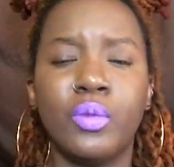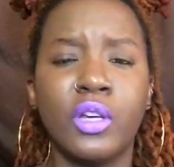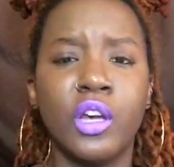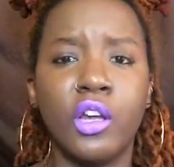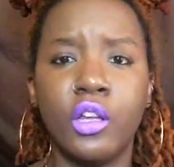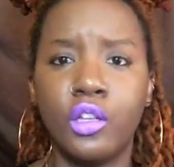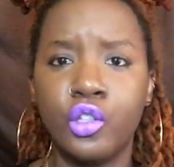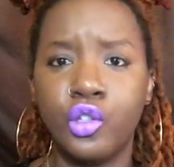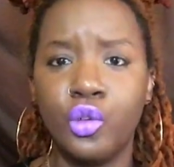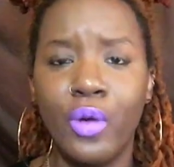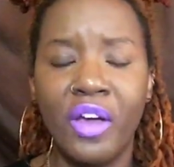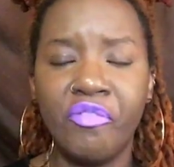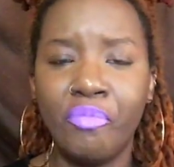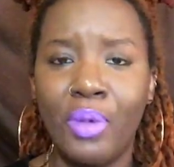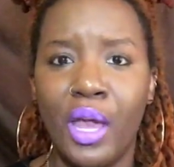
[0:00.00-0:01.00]
because you
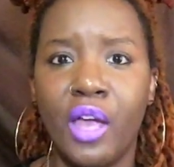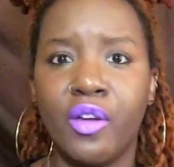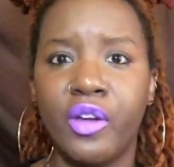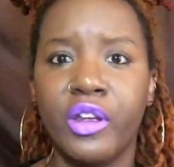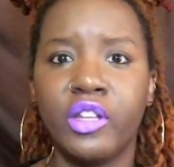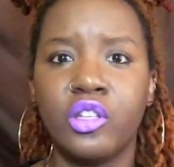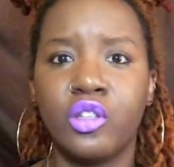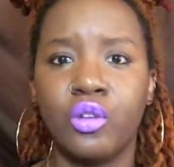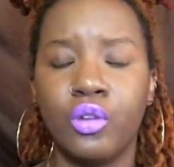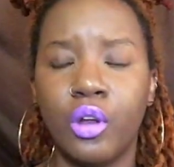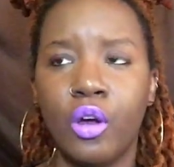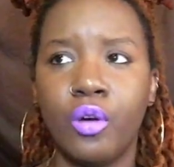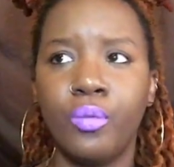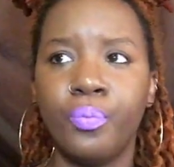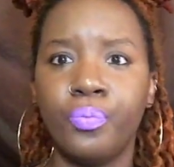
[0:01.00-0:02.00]
have parents, you
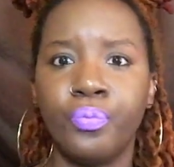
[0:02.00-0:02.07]
know?